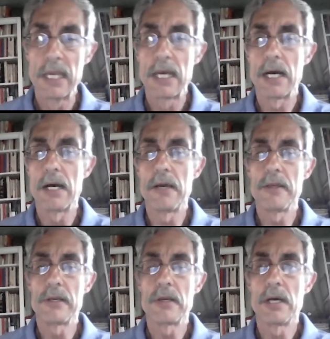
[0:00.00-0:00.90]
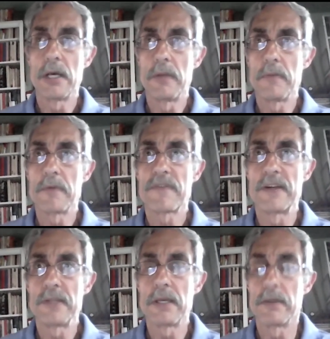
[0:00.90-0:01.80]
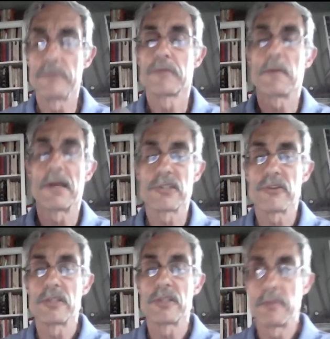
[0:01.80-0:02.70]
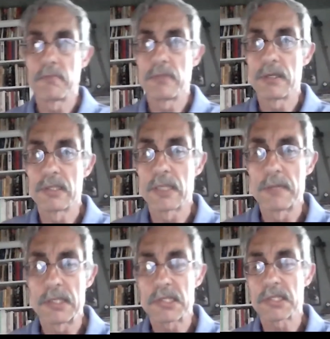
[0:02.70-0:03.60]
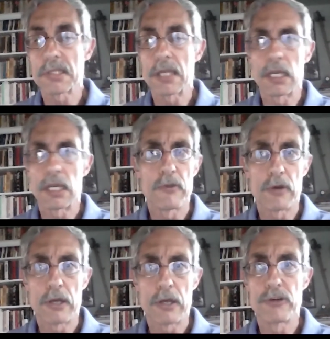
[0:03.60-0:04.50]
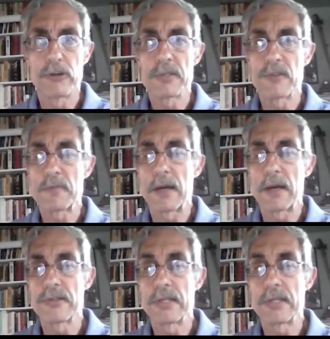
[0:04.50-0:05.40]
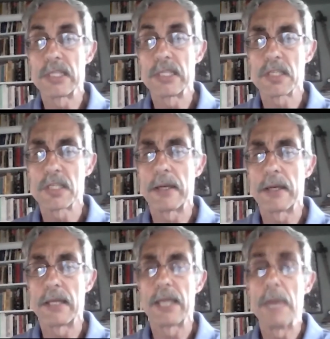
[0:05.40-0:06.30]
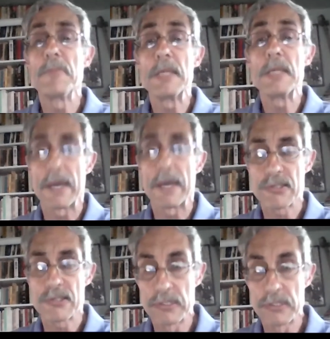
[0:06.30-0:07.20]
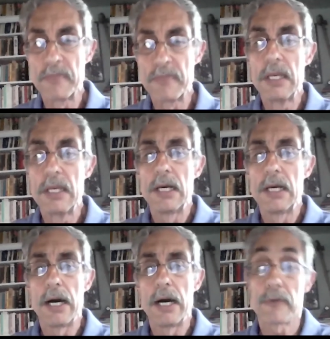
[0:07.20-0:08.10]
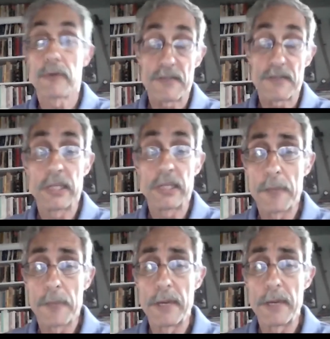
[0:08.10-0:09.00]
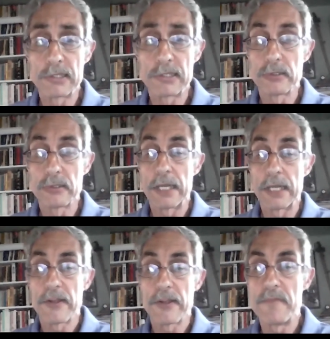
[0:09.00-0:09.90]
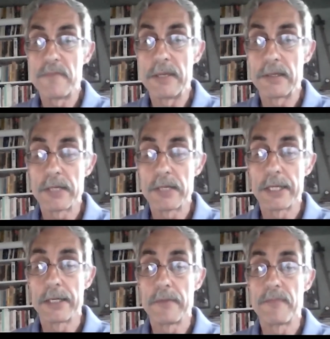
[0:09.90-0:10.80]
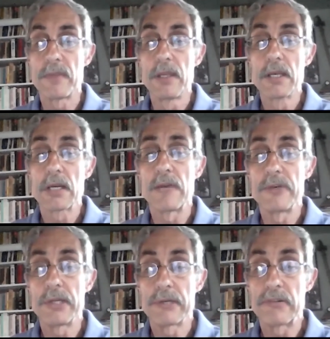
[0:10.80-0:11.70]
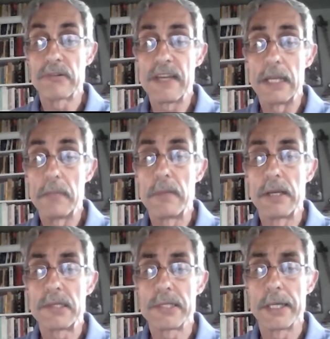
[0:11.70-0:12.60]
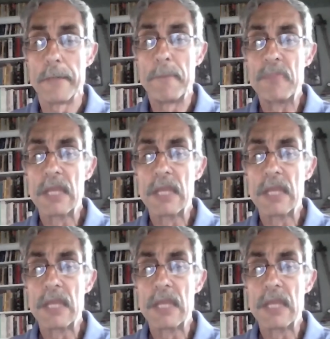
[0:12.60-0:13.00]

uh, uh, funded, uh, sponsored some exhibits, and other art groups have sponsored exhibits about empty pedestals. Uh, of course, you have to clean up the pedestals now that have been um, covered in graffiti, but um,